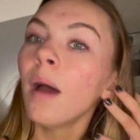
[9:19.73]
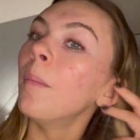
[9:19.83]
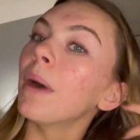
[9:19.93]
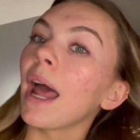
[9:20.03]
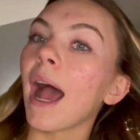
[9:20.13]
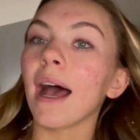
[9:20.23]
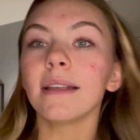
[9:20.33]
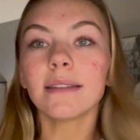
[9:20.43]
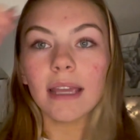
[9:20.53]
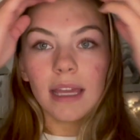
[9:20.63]
But
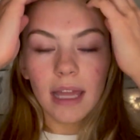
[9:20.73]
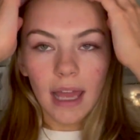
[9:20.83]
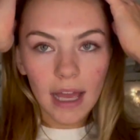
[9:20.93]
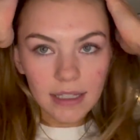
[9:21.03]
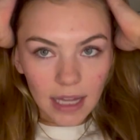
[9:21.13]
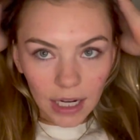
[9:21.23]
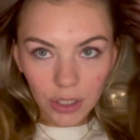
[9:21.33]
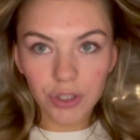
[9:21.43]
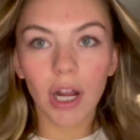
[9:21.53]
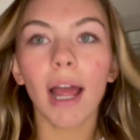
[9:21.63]
as it has air
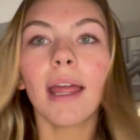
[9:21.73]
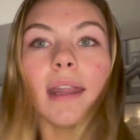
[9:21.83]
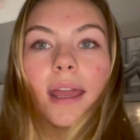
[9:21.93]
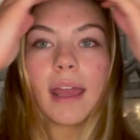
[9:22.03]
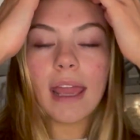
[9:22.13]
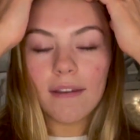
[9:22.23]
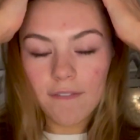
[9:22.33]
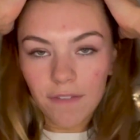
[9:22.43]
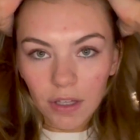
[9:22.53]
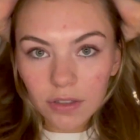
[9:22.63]
dried, it
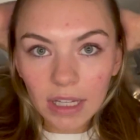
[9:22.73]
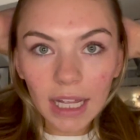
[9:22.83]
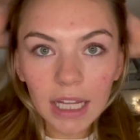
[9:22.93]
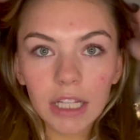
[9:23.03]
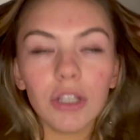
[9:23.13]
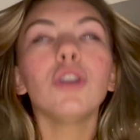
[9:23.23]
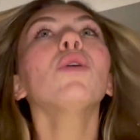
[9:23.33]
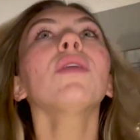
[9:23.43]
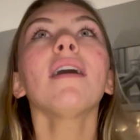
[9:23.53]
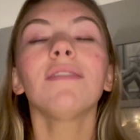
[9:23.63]
feels like I, you know
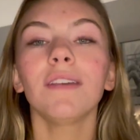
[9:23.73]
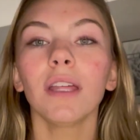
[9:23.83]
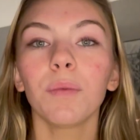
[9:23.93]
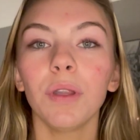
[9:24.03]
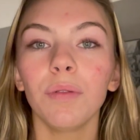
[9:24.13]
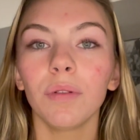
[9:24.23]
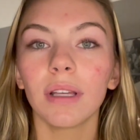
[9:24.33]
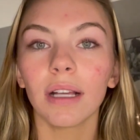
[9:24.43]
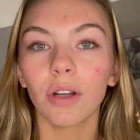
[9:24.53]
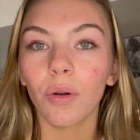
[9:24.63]
that feeling when you
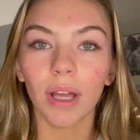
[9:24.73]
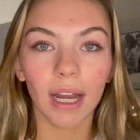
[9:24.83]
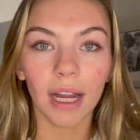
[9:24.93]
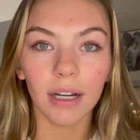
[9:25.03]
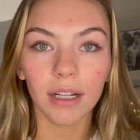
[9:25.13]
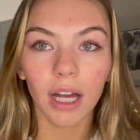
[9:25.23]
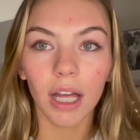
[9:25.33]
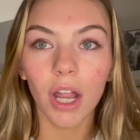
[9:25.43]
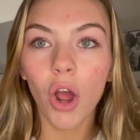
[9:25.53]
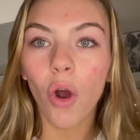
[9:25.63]
get, go get a haircut
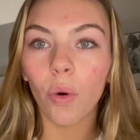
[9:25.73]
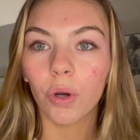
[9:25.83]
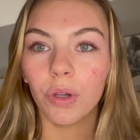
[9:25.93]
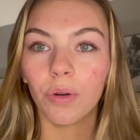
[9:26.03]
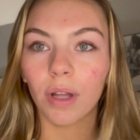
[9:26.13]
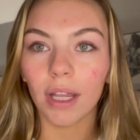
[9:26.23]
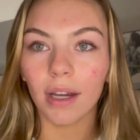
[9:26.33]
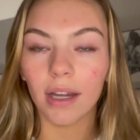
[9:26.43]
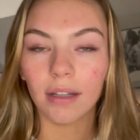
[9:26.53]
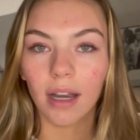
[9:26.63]
or you go get your
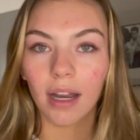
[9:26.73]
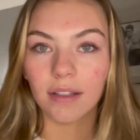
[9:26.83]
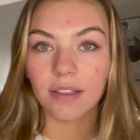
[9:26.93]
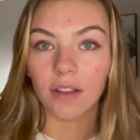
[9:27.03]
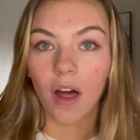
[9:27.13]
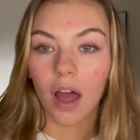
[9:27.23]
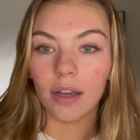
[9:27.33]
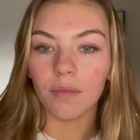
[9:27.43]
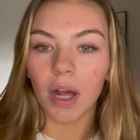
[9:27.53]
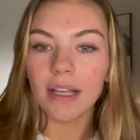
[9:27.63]
hair done at a salon?
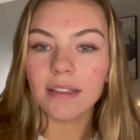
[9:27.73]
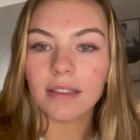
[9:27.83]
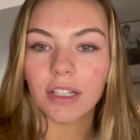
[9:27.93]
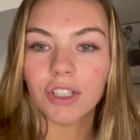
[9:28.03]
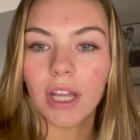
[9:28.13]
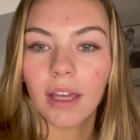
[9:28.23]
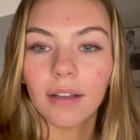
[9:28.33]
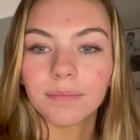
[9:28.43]
Why is this like shaking?